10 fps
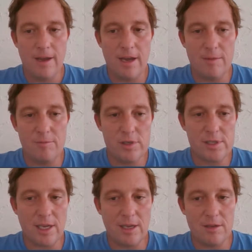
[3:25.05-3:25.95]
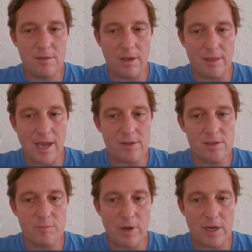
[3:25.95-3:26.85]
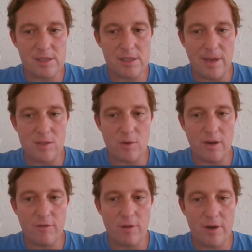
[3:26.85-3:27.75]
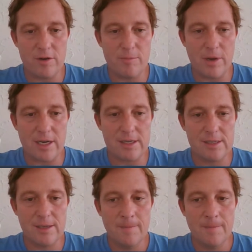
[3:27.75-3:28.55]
I'm risking $1,000 to make $2,400,